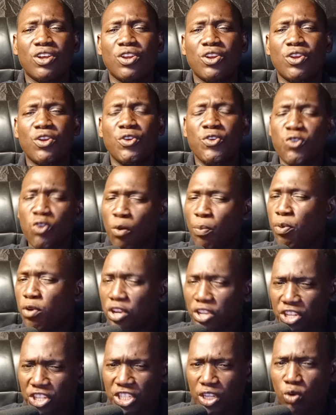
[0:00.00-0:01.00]
no
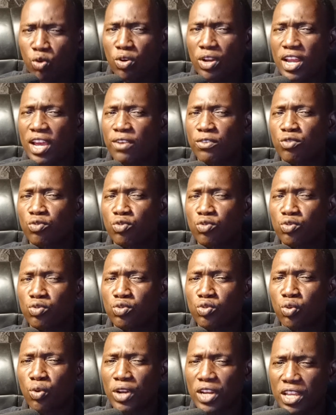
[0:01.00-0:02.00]
politician would like
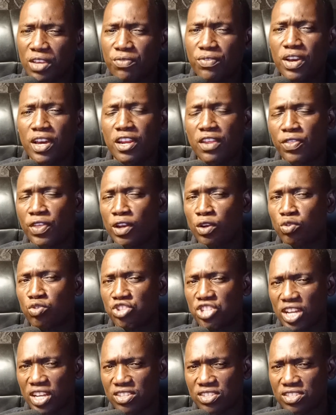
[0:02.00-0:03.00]
to leave anything to
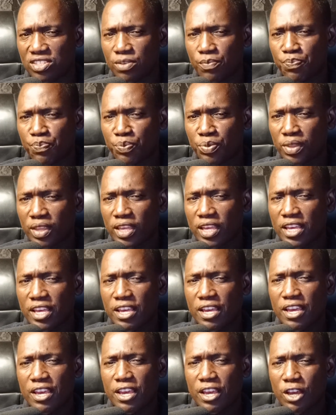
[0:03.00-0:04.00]
chance.
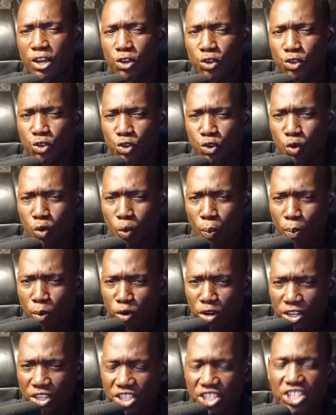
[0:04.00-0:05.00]

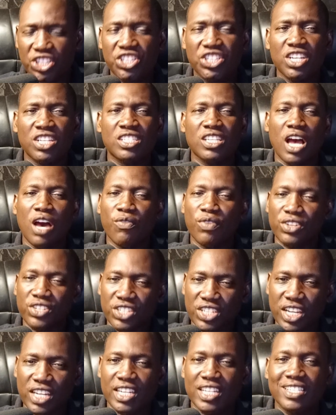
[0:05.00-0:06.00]
Politicians have a
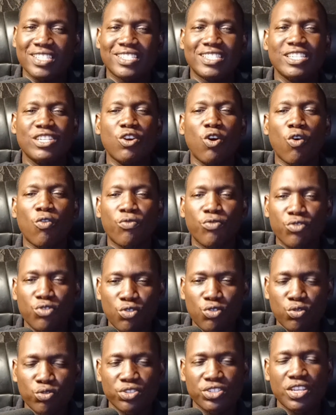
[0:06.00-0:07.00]
tendency of
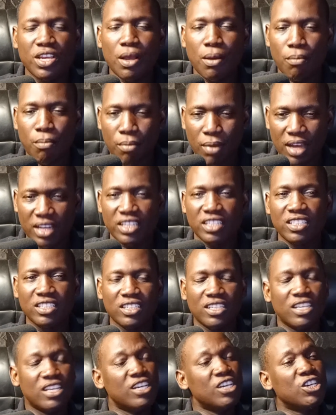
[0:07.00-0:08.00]
using money
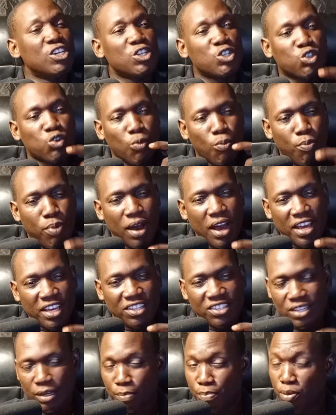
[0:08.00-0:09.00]
to buy
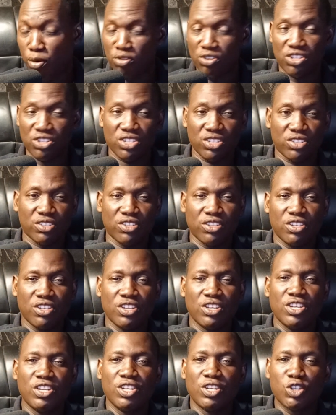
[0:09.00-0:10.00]
support,
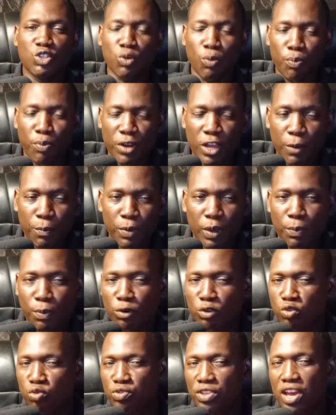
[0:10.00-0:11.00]
to bring people
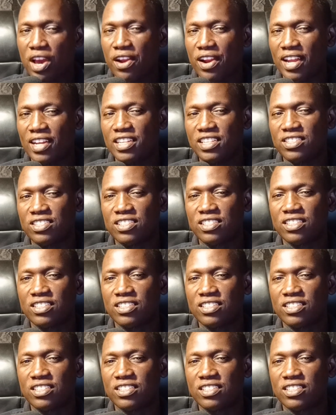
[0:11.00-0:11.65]
to their rallies.